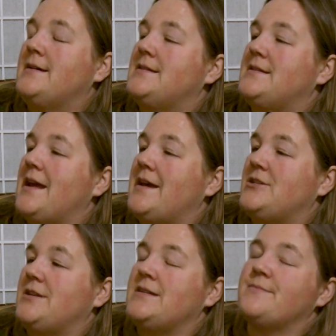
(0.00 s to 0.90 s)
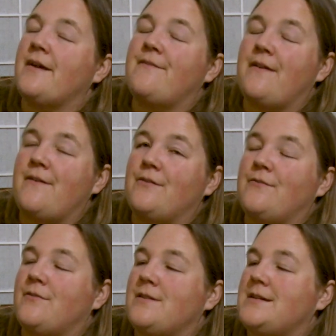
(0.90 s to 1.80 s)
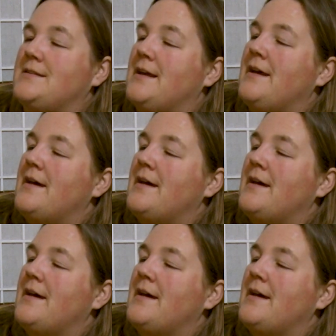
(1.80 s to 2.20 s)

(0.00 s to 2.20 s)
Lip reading: stage is my favorite for this.